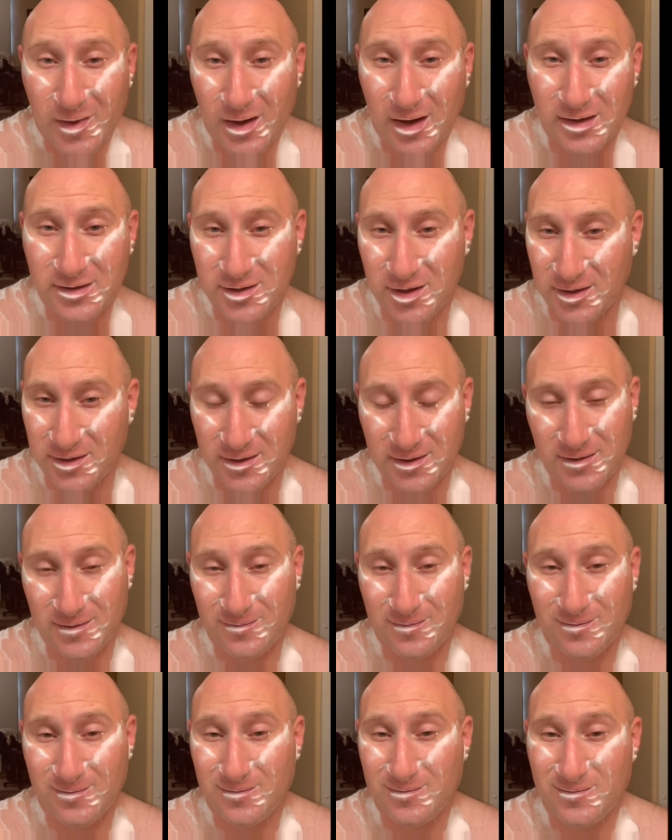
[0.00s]

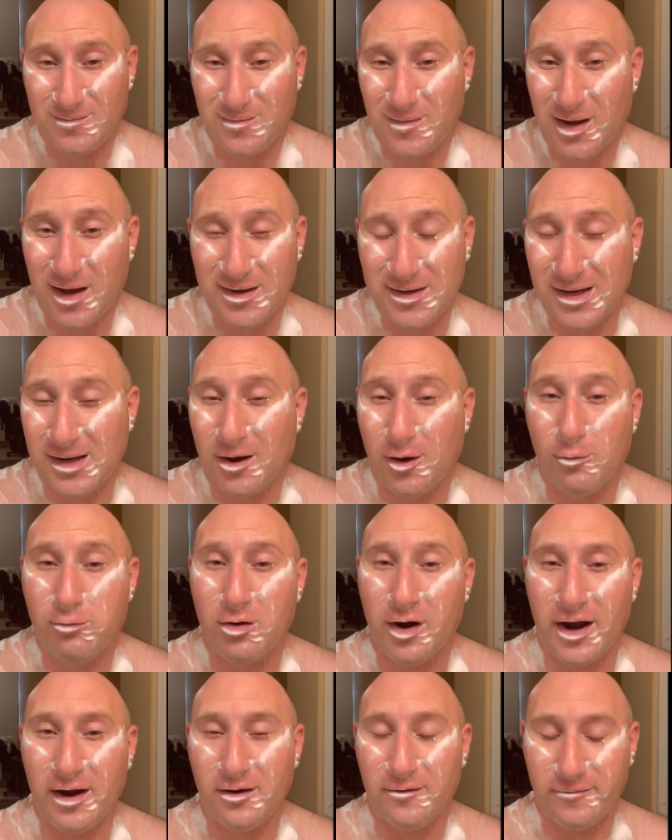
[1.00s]
It's a
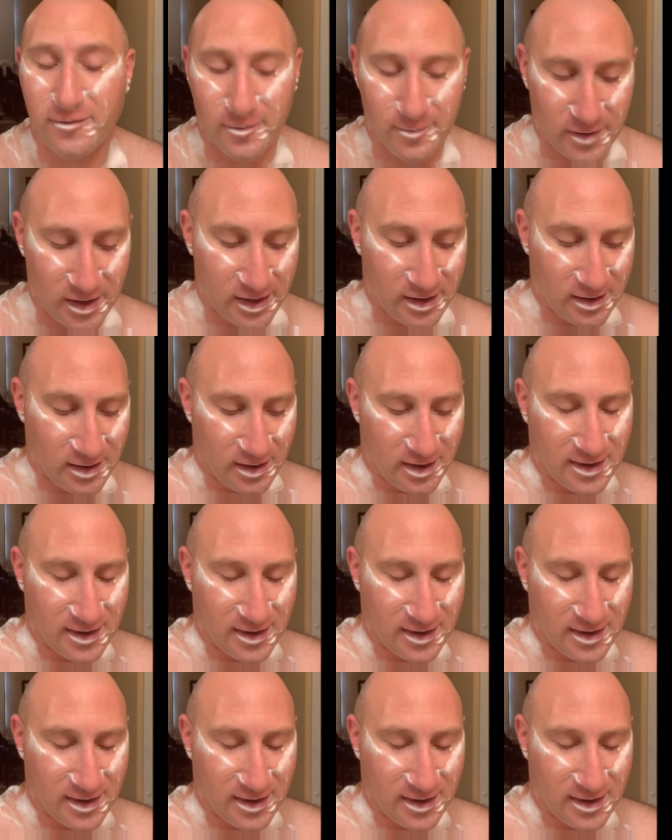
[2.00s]
no-brainer for me.